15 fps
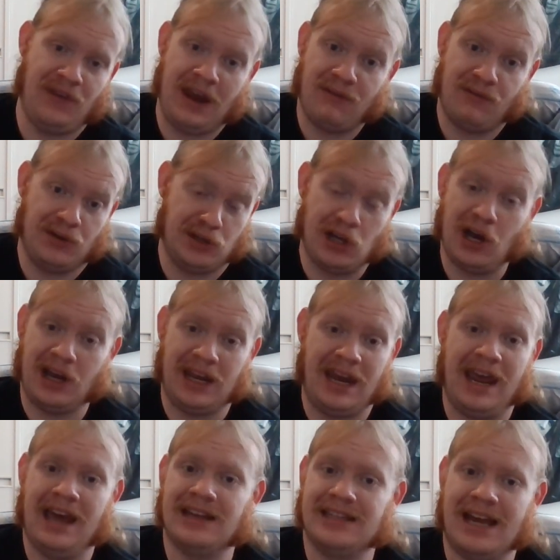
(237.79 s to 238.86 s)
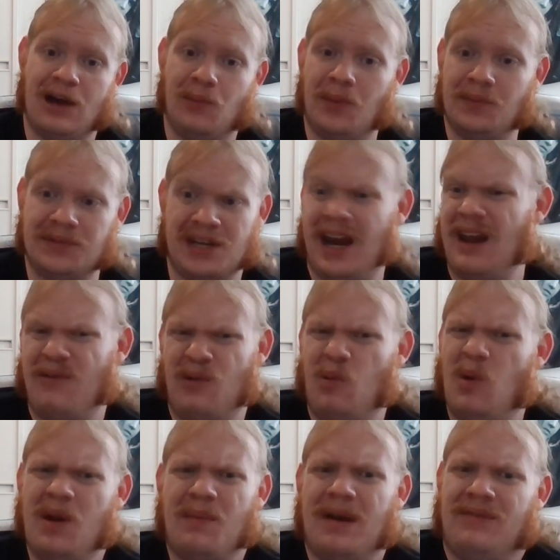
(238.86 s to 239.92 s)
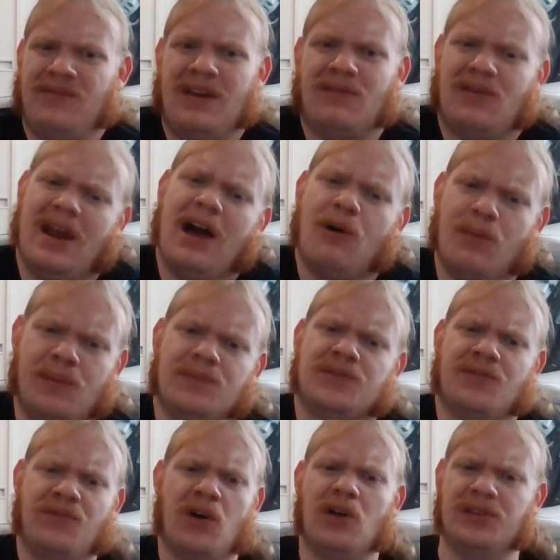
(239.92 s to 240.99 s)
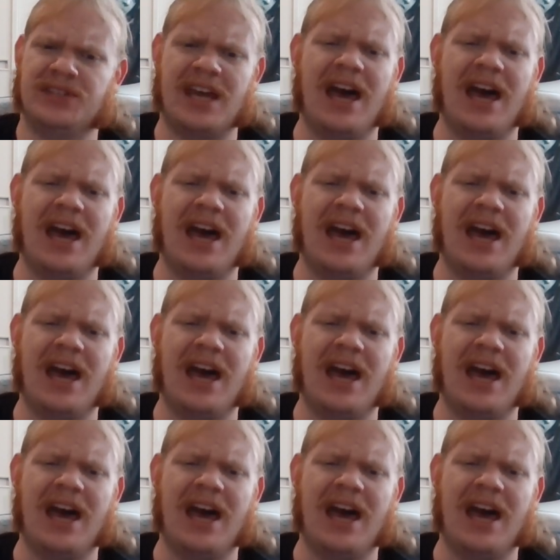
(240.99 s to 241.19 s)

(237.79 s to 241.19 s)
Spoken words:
favorite Talking Heads album is not even one of my favorite albums of all